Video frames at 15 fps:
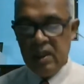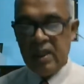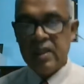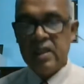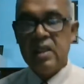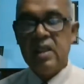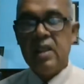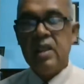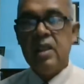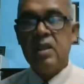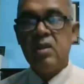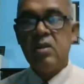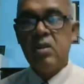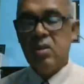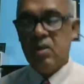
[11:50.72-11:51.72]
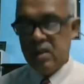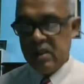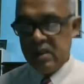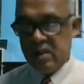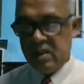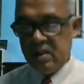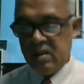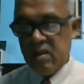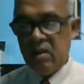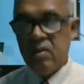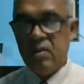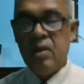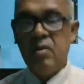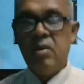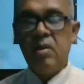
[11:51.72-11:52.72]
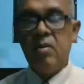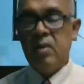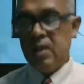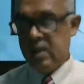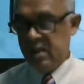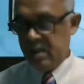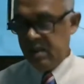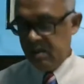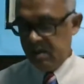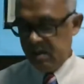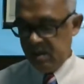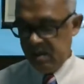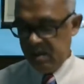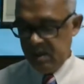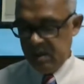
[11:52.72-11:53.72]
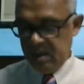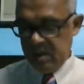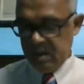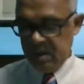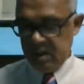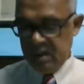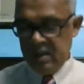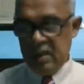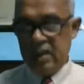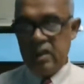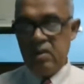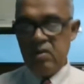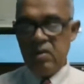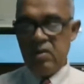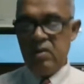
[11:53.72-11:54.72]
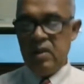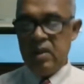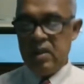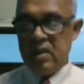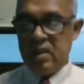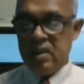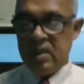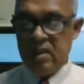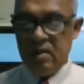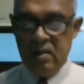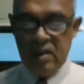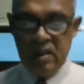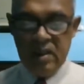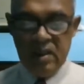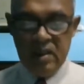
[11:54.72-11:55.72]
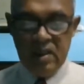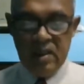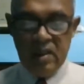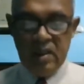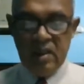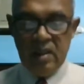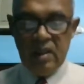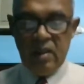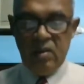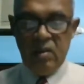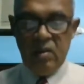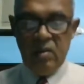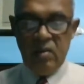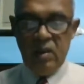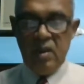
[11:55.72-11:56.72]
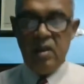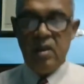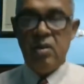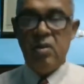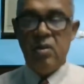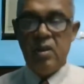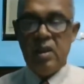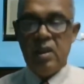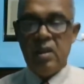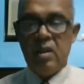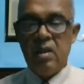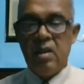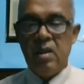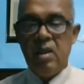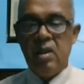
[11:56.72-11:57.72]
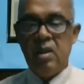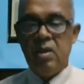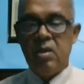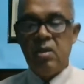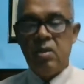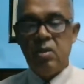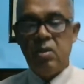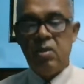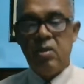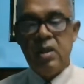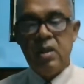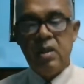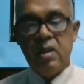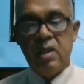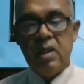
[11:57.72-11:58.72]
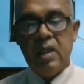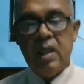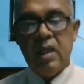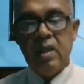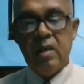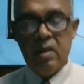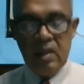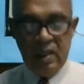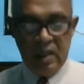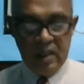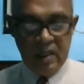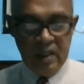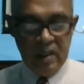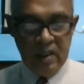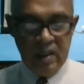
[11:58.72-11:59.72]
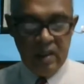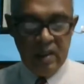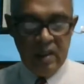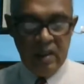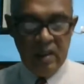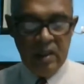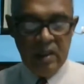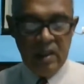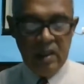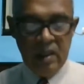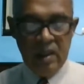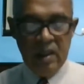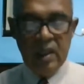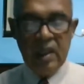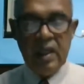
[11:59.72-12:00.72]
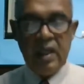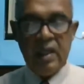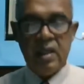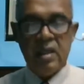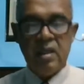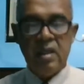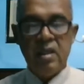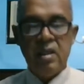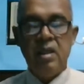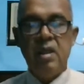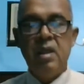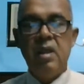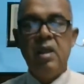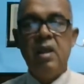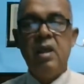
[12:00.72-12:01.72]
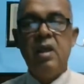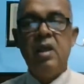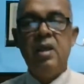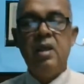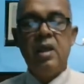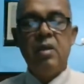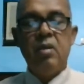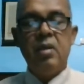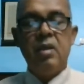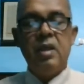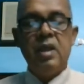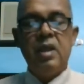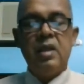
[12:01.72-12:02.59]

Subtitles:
external sources of information and drug information services they will be doing, so which they can act, and they